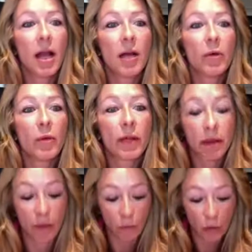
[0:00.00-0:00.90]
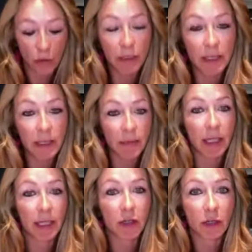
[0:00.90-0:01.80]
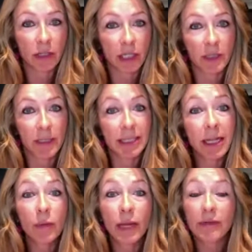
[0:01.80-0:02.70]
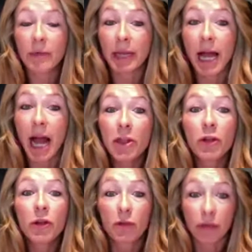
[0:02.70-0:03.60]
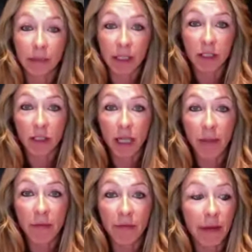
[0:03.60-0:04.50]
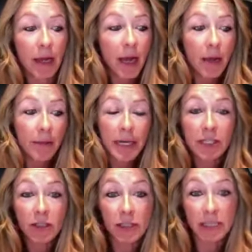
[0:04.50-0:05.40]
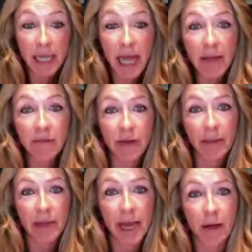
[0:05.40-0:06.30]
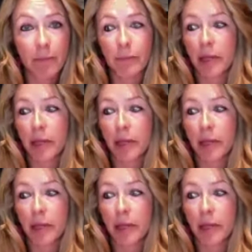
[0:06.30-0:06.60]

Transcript: But when we're doing something like a New York Times bestseller, we have to make other agreements on top of it because there's a time frame now.